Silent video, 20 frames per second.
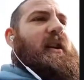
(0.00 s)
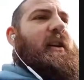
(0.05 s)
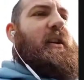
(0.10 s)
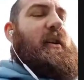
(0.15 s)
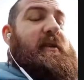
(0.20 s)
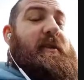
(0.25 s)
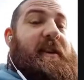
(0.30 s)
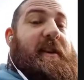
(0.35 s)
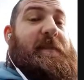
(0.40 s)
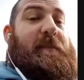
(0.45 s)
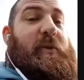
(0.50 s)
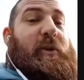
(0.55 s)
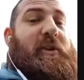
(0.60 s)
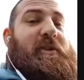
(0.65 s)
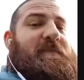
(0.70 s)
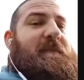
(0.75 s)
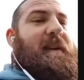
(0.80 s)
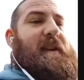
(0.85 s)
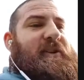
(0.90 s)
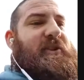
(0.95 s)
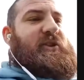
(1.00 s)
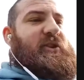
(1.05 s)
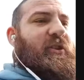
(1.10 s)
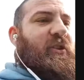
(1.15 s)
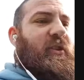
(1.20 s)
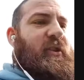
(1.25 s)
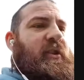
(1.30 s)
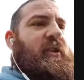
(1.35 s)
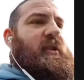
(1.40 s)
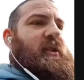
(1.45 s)
on the post-match
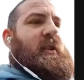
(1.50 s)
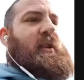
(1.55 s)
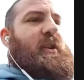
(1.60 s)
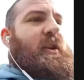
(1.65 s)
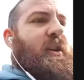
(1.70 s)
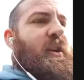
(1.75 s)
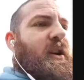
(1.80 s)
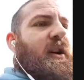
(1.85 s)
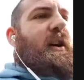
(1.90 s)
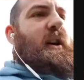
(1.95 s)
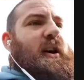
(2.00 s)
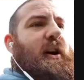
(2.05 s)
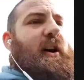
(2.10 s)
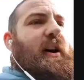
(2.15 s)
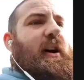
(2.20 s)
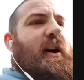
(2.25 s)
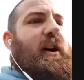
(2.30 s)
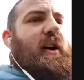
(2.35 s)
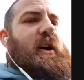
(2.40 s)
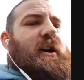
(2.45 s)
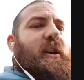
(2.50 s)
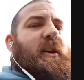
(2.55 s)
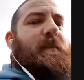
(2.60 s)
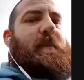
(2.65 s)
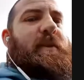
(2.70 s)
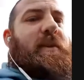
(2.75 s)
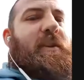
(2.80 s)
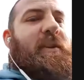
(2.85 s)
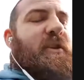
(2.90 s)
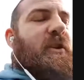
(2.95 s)
show. It
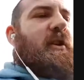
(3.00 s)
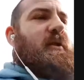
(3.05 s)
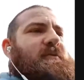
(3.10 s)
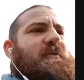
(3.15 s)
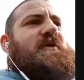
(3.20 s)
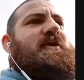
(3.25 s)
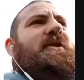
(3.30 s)
was